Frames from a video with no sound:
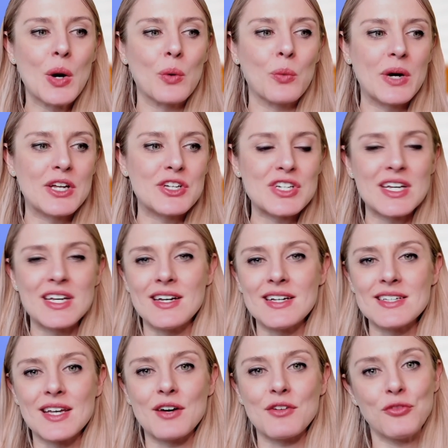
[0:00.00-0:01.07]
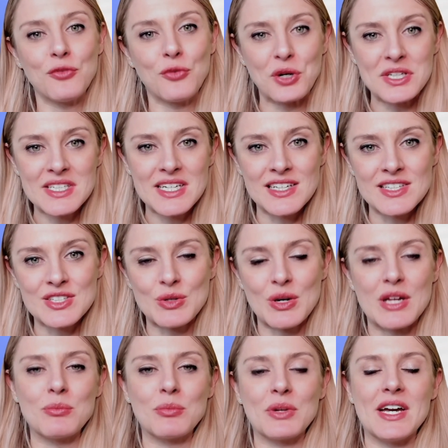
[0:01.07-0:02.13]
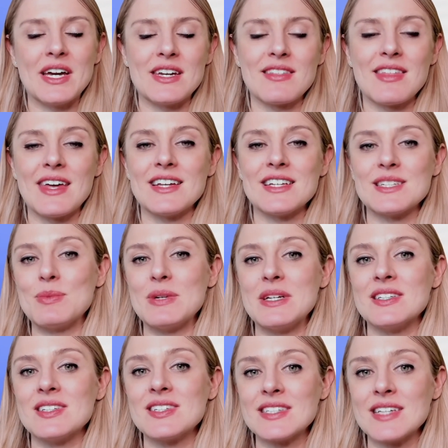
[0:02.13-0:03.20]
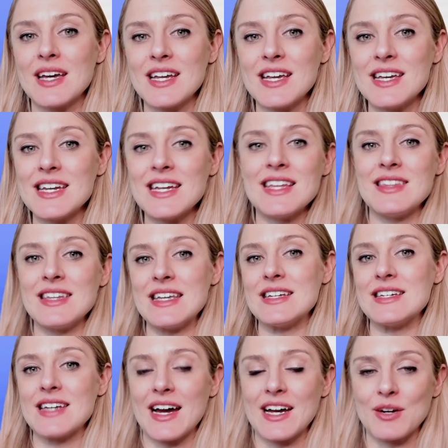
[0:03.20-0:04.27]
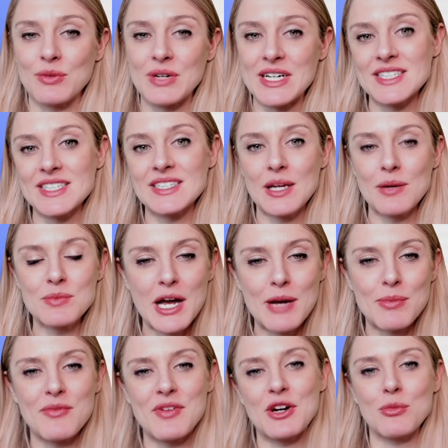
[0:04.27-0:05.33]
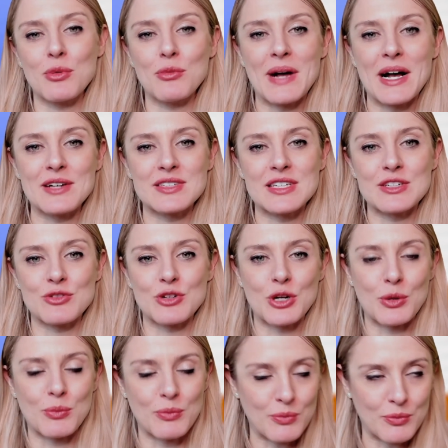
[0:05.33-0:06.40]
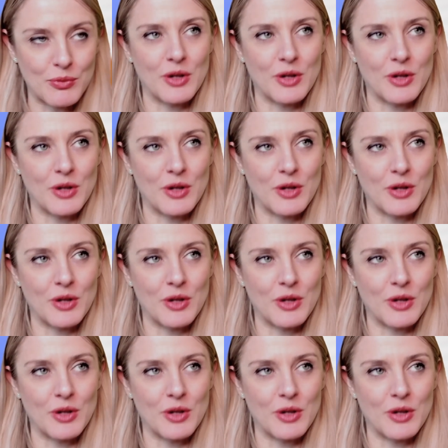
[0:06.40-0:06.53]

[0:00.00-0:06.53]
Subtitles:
which is a 14-strain blend that has been studied in the diarrhea subtype of irritable bowel syndrome,